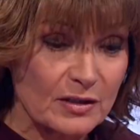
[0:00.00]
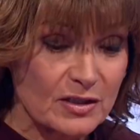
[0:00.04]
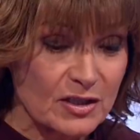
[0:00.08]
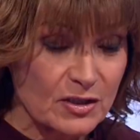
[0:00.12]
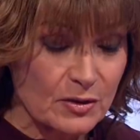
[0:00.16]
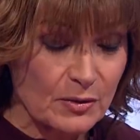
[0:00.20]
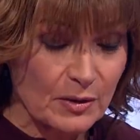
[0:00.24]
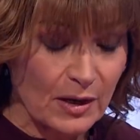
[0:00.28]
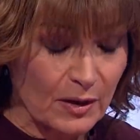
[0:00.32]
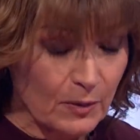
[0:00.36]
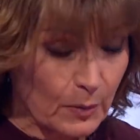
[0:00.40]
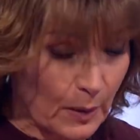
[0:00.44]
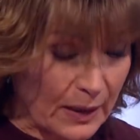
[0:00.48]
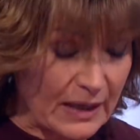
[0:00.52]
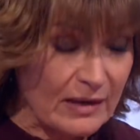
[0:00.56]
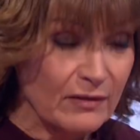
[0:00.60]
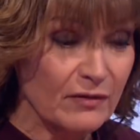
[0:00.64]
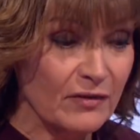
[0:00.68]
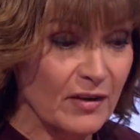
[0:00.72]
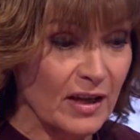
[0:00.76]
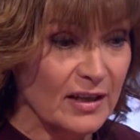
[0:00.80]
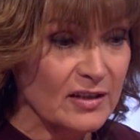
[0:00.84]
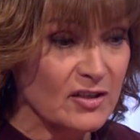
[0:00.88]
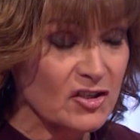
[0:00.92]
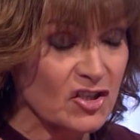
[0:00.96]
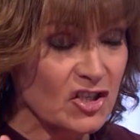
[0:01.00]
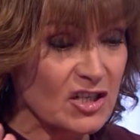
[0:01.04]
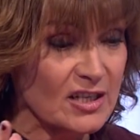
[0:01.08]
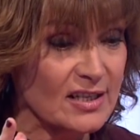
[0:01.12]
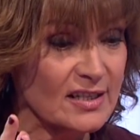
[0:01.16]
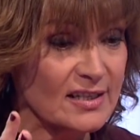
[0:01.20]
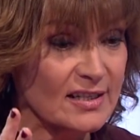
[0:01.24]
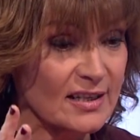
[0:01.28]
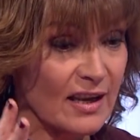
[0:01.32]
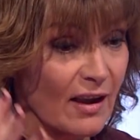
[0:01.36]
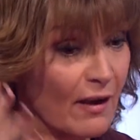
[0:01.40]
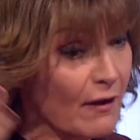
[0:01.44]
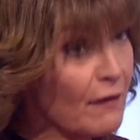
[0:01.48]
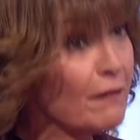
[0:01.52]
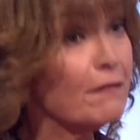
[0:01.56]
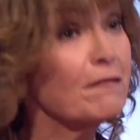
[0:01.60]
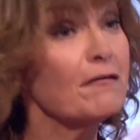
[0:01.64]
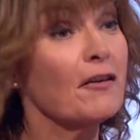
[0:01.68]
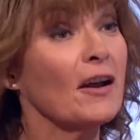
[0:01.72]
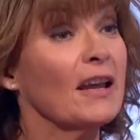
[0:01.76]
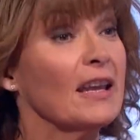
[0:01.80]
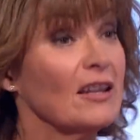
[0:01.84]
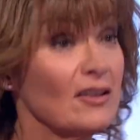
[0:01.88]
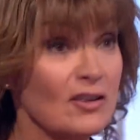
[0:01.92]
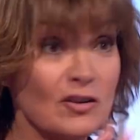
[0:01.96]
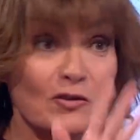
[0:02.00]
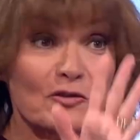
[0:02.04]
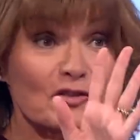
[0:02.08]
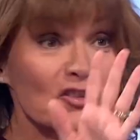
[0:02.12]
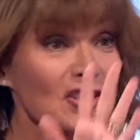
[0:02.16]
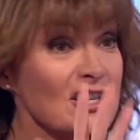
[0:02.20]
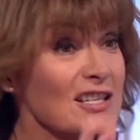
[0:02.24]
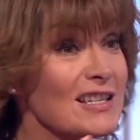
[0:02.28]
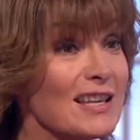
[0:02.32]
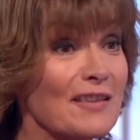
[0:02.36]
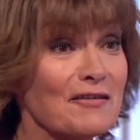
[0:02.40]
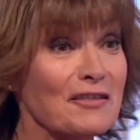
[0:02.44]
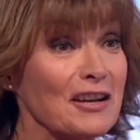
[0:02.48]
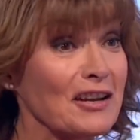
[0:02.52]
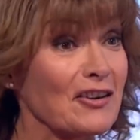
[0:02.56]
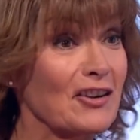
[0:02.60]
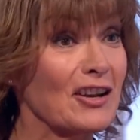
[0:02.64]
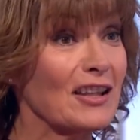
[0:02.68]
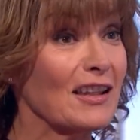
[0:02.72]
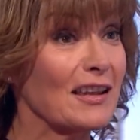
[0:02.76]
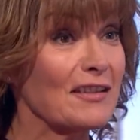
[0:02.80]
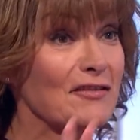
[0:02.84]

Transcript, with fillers: her to her wife, and she's fine. You know, she's having a great